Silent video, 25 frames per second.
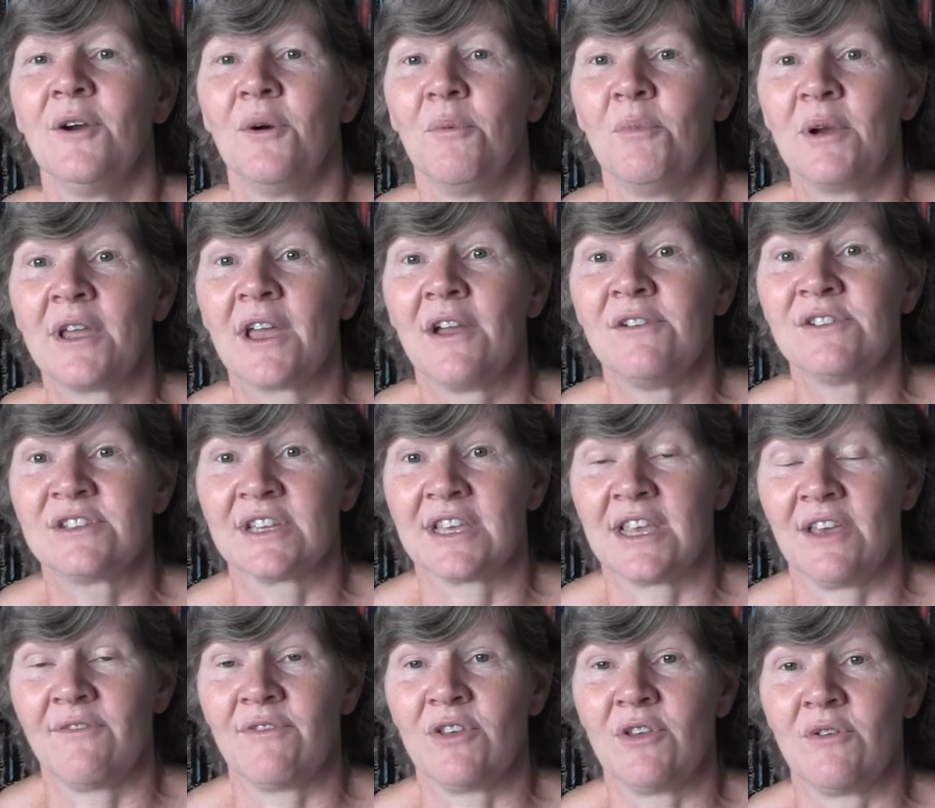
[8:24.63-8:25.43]
We're going to
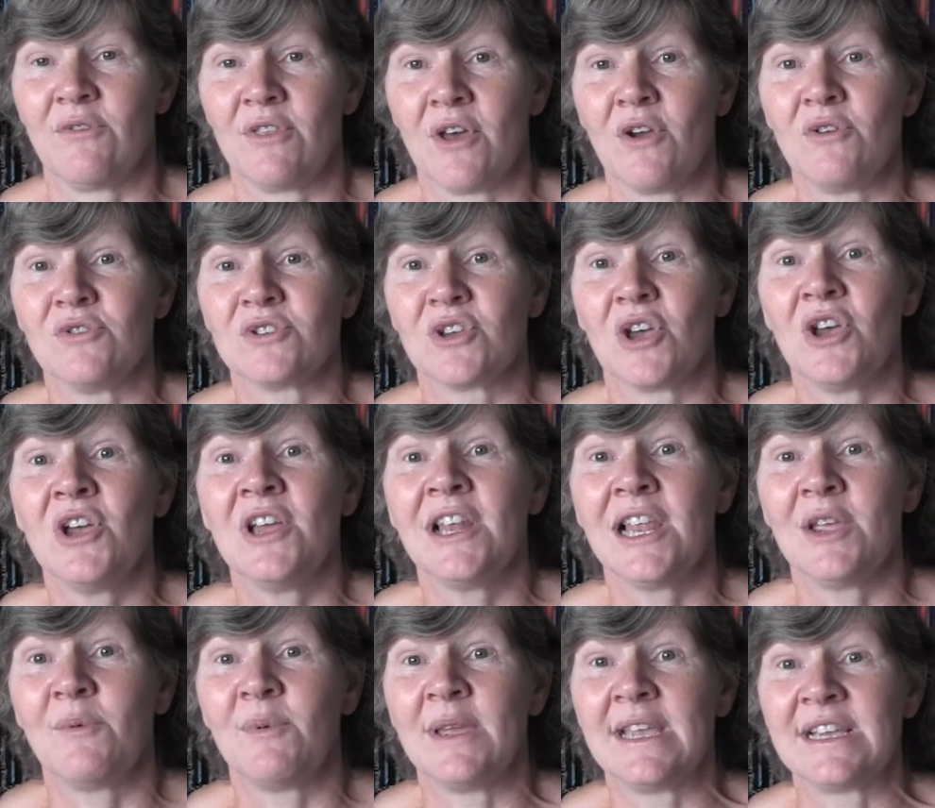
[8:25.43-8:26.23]
give you those
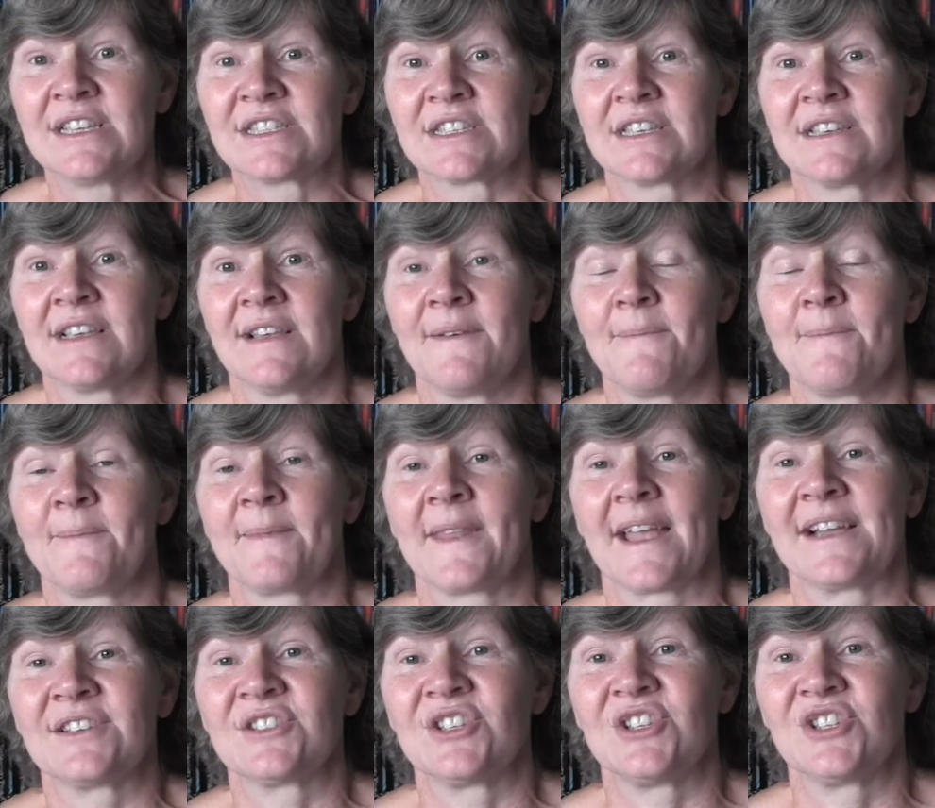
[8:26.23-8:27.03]
early weeks
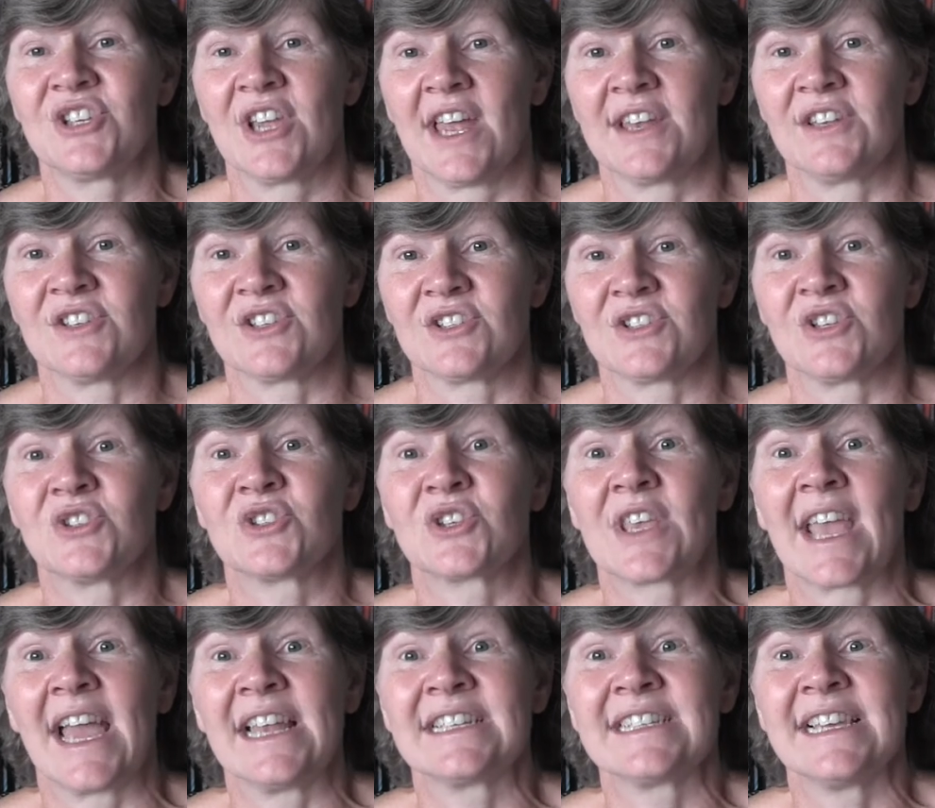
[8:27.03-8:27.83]
as a chance
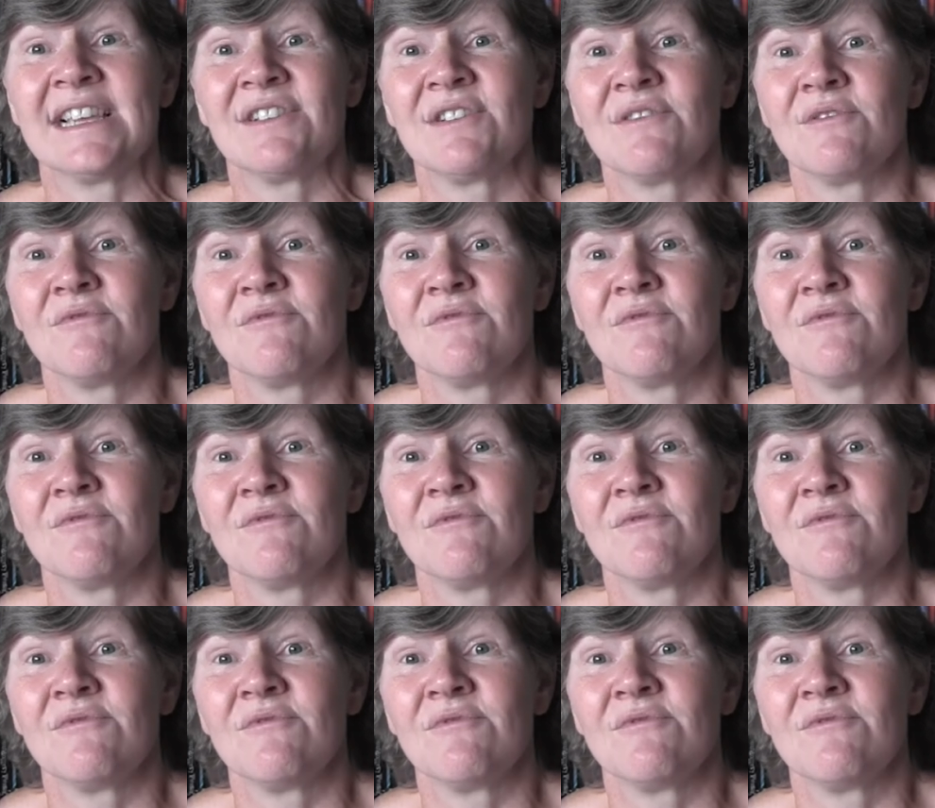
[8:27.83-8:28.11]
to